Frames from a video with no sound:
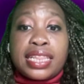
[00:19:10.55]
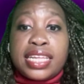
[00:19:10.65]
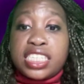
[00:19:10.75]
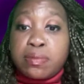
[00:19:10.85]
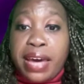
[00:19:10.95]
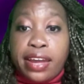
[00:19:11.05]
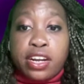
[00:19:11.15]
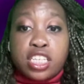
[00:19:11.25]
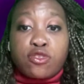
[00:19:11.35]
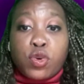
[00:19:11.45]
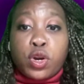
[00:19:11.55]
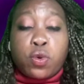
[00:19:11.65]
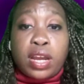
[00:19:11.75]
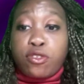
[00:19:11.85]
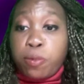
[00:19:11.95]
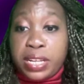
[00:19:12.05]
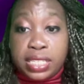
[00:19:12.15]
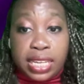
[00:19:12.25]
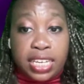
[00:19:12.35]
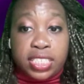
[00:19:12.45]
This matters for great
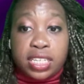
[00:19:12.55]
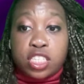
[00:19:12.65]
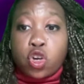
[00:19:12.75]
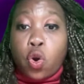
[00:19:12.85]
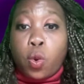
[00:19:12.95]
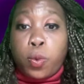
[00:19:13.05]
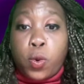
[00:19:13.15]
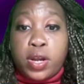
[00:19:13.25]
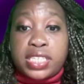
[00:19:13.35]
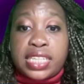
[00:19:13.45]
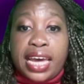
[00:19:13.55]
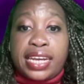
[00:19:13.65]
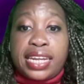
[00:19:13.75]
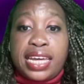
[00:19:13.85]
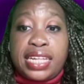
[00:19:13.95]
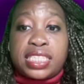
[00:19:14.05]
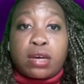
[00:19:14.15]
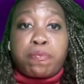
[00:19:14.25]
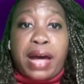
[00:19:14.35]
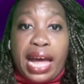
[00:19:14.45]
presentations or reports that need
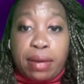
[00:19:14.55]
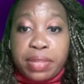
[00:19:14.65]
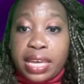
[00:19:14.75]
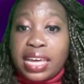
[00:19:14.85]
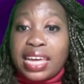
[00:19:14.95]
to pop.